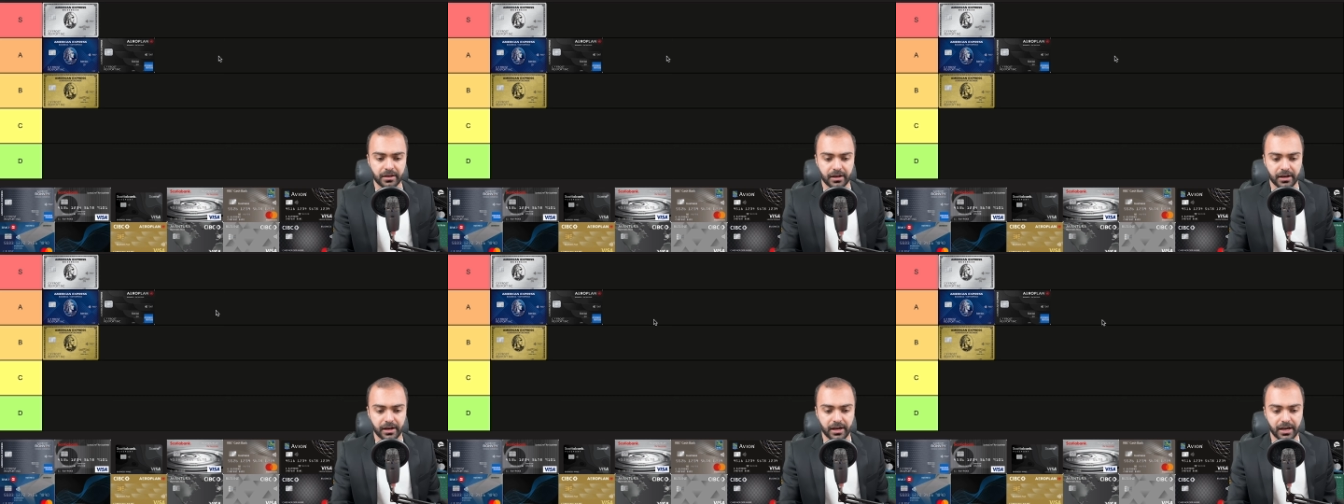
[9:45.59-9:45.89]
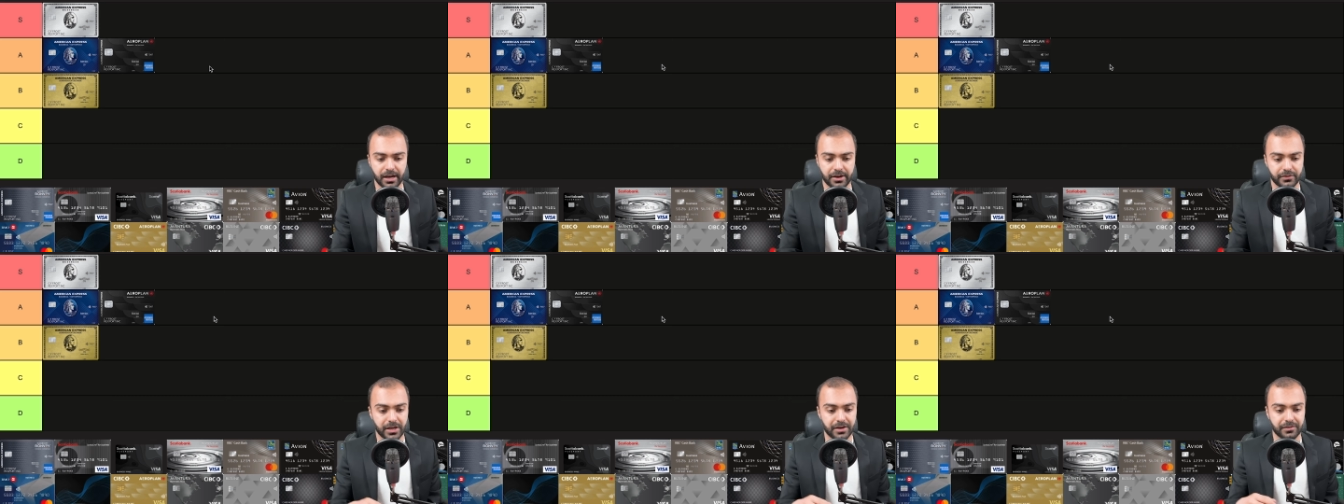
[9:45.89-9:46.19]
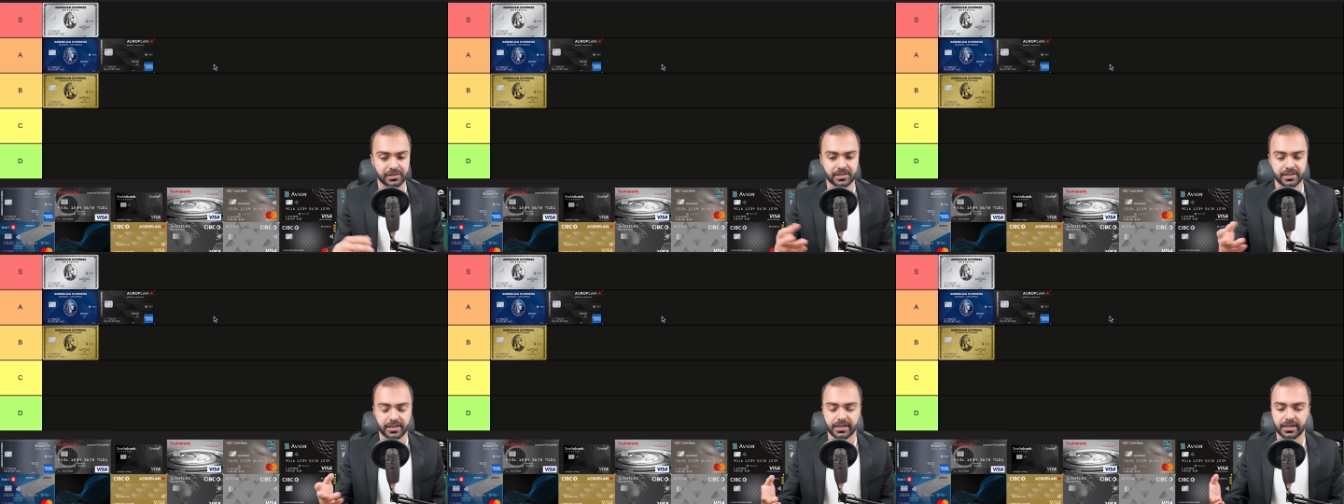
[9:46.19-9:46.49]
If you have
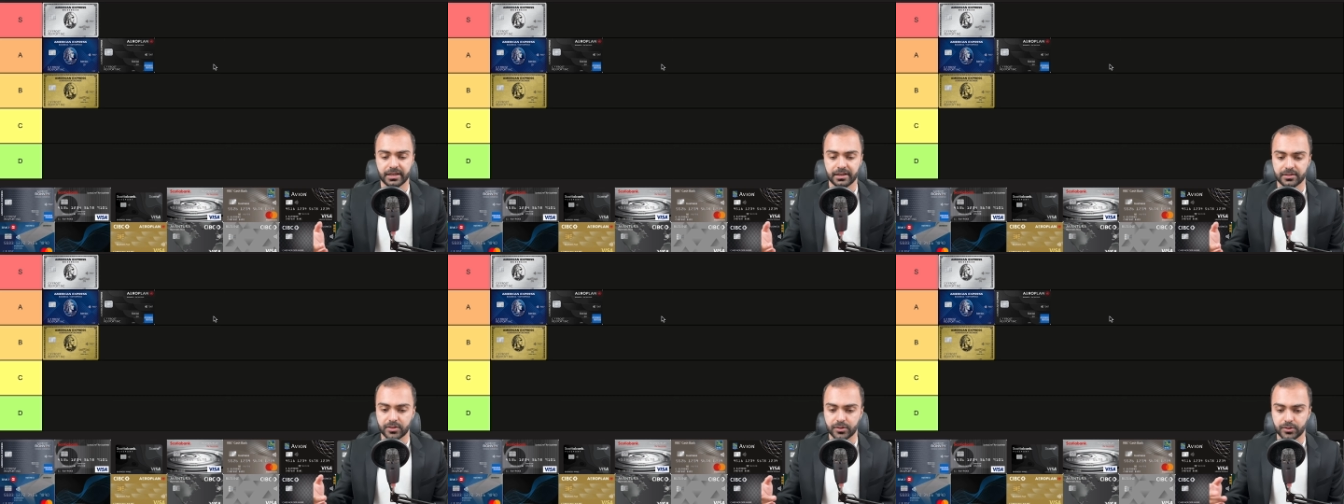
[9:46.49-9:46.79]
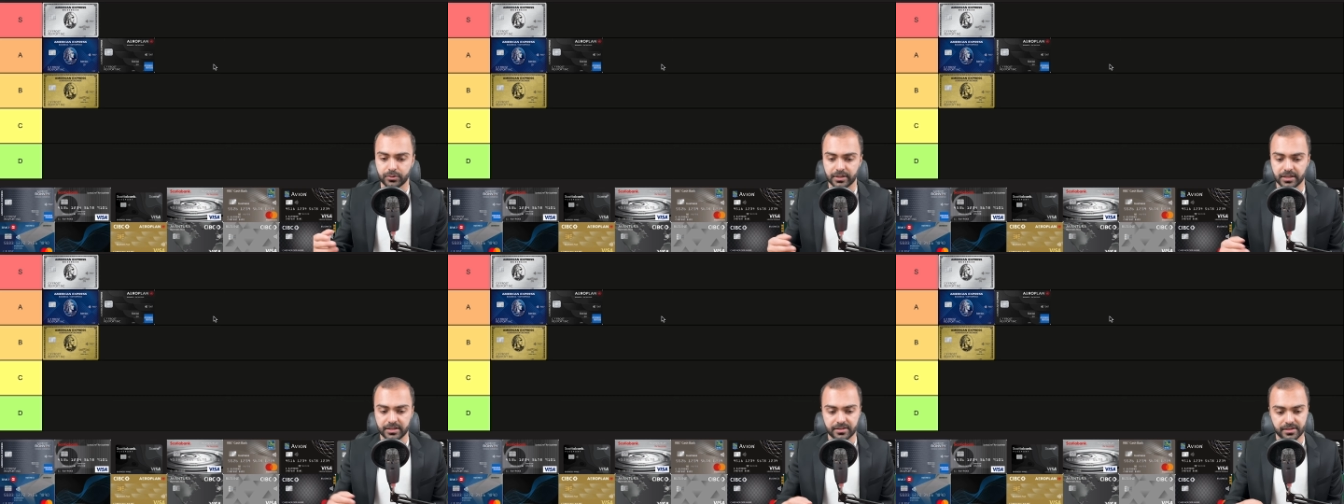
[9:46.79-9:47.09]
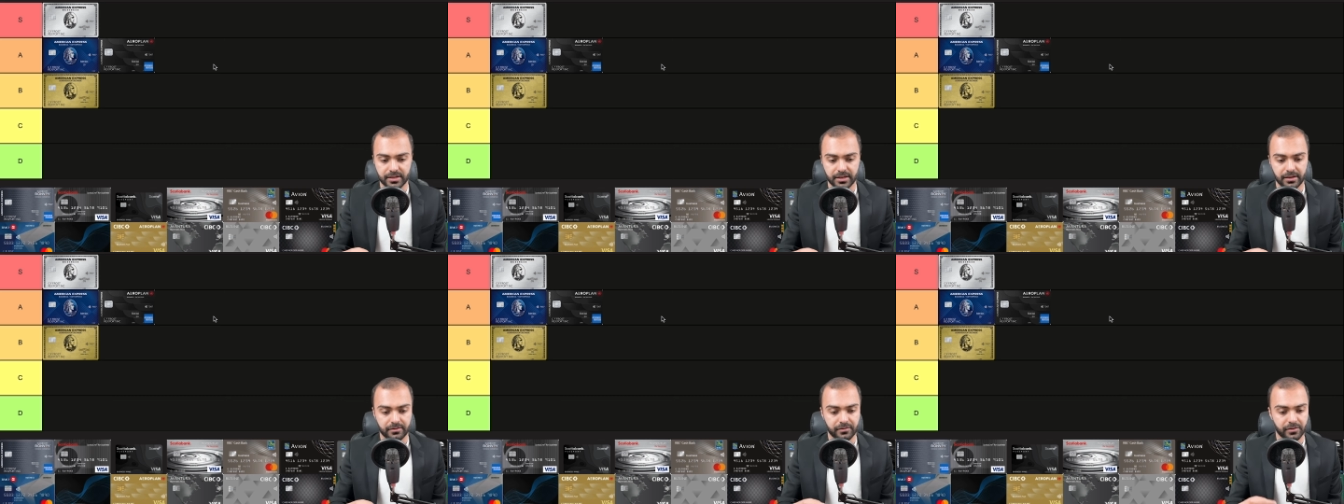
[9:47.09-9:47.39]
a ticket to, let's
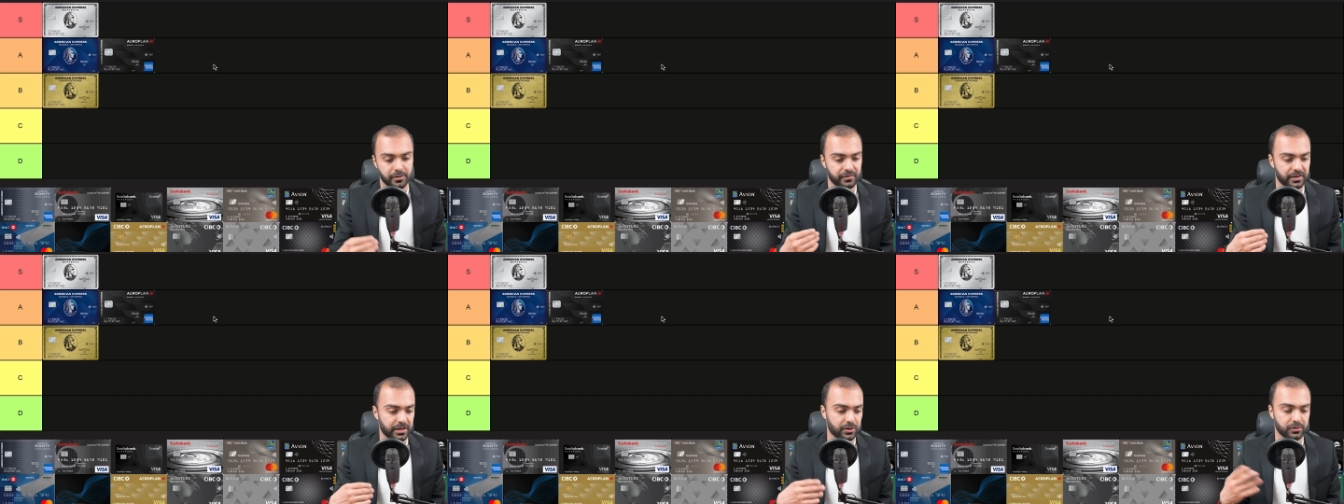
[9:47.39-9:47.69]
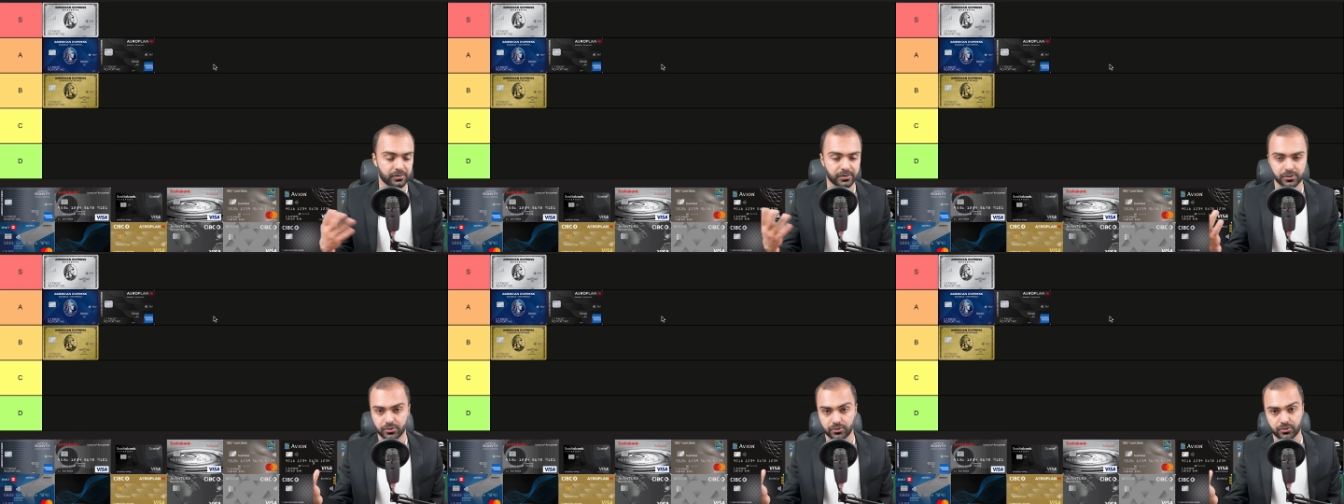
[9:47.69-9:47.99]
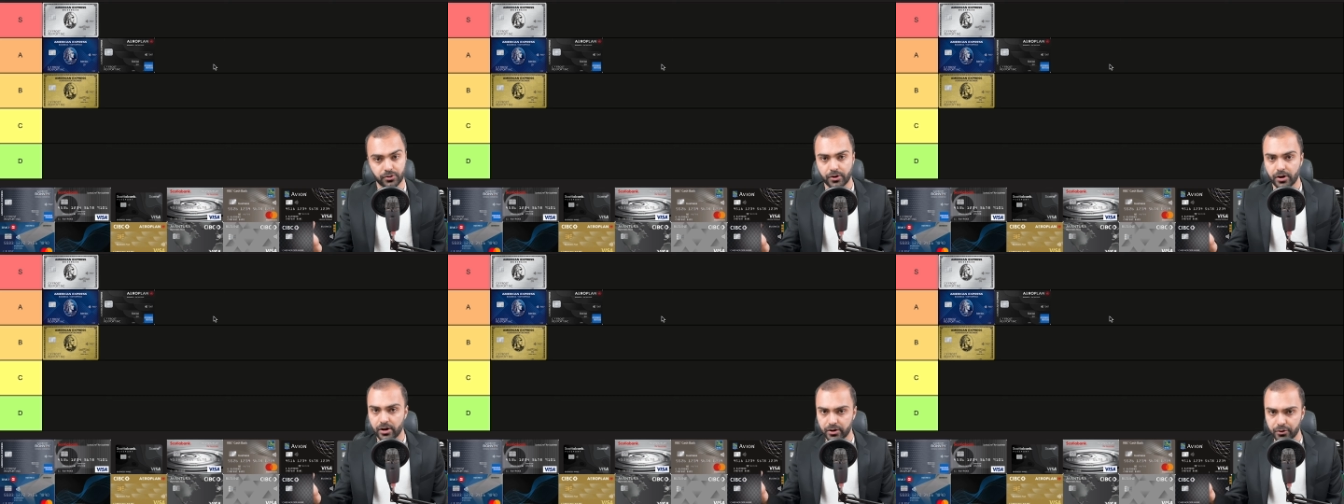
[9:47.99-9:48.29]
say, from Vancouver to
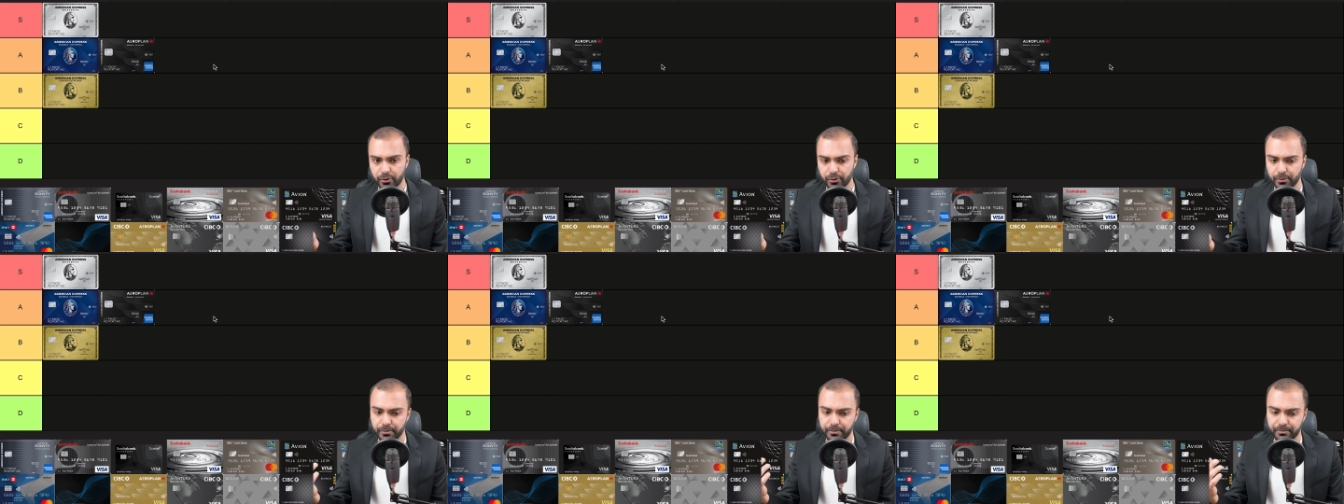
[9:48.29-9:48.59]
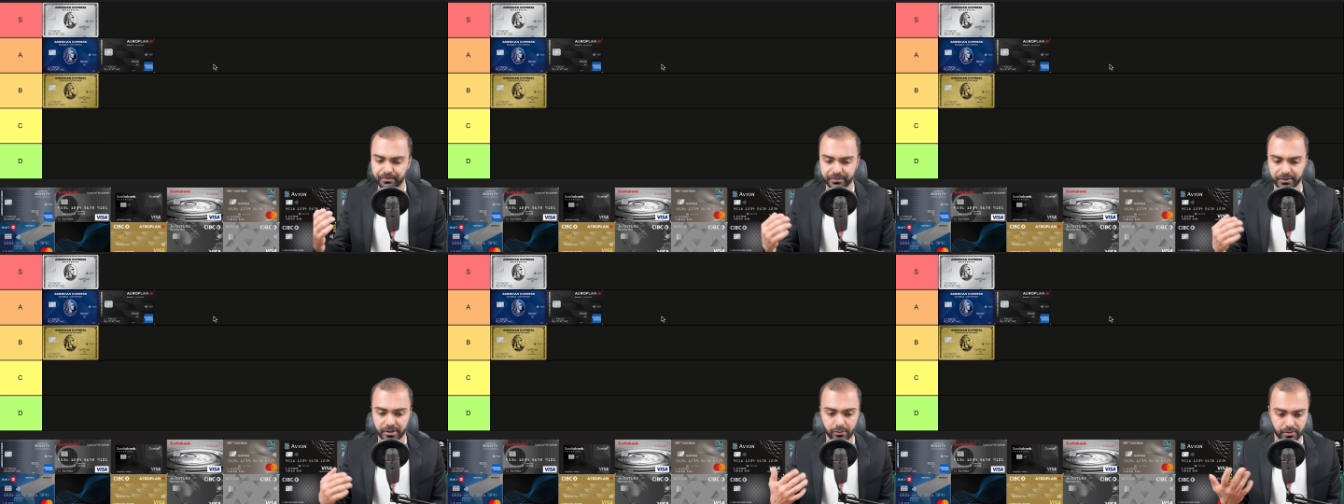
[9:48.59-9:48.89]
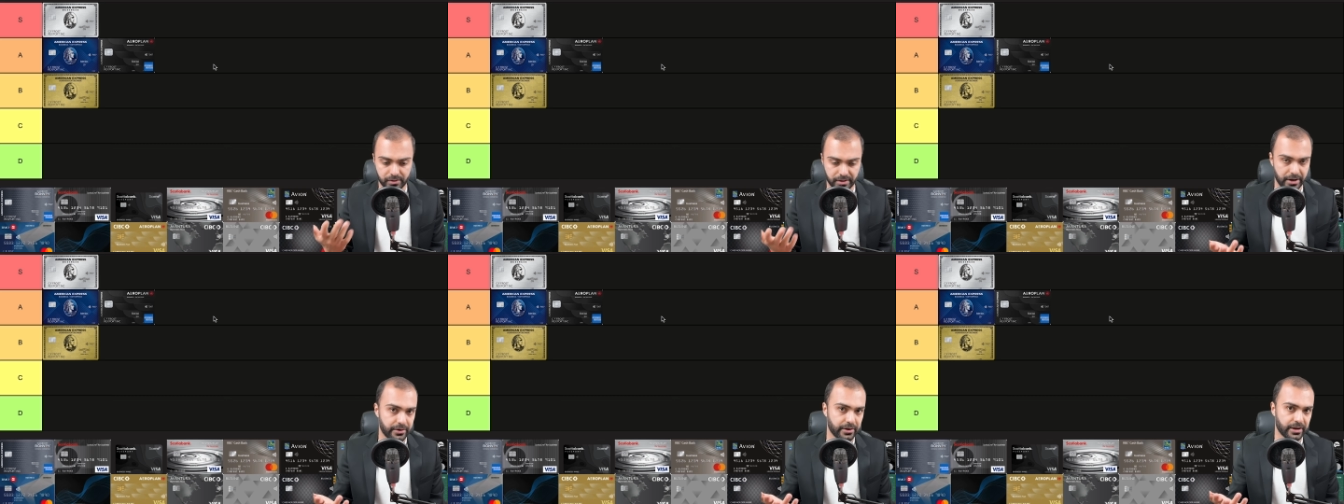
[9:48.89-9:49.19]
Toronto
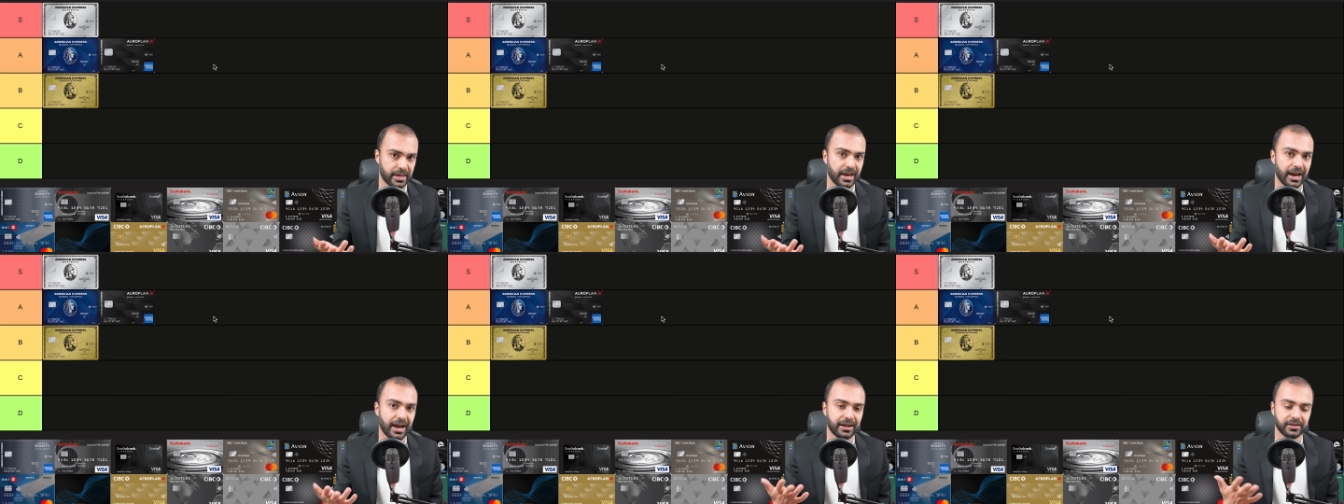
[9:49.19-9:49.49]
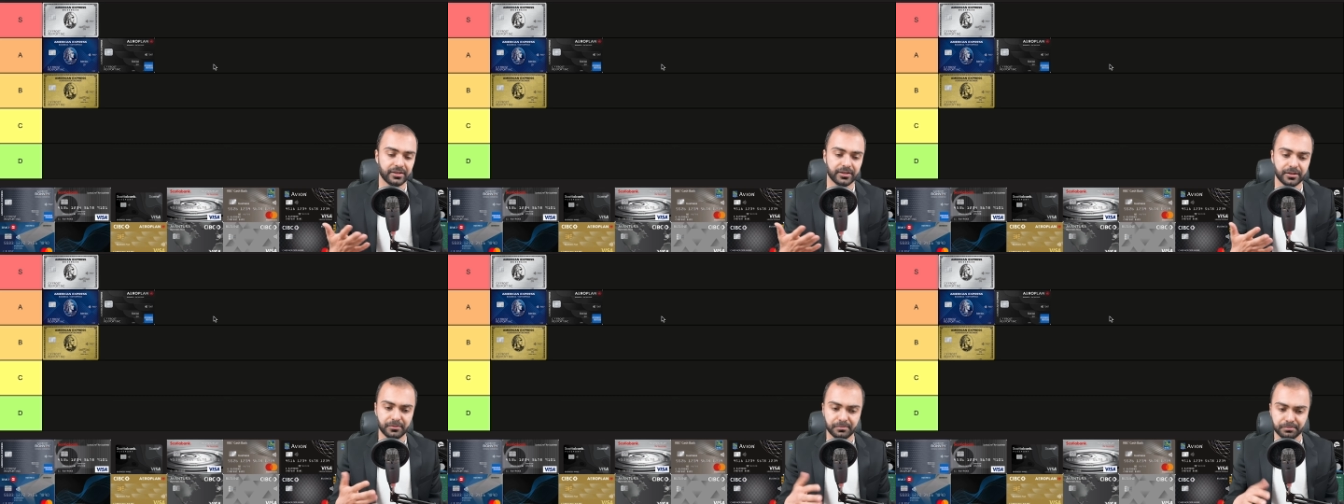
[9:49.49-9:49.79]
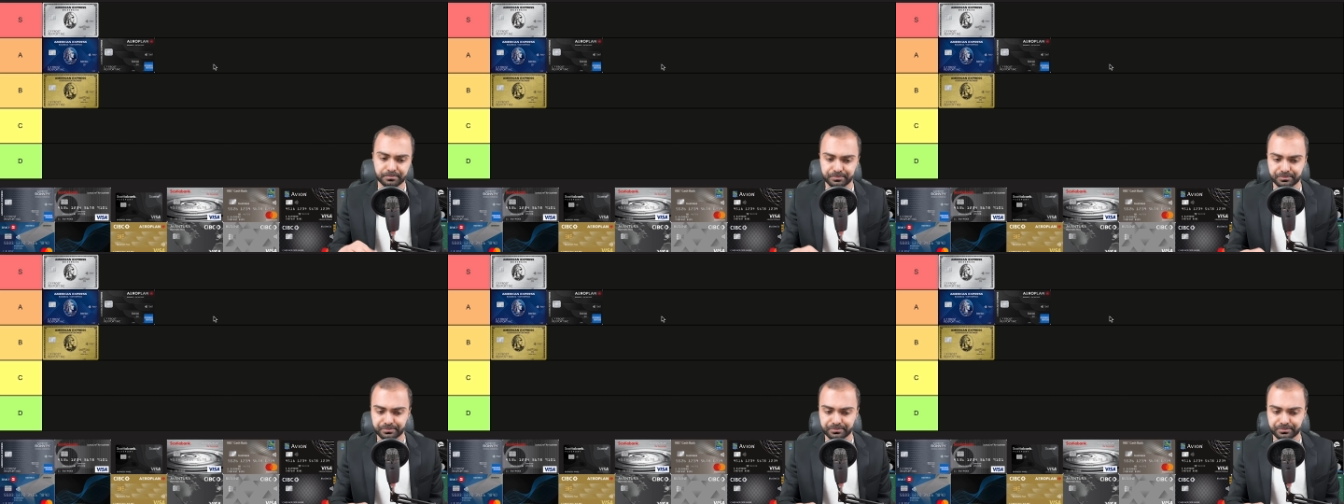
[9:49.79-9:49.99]
with Air Canada,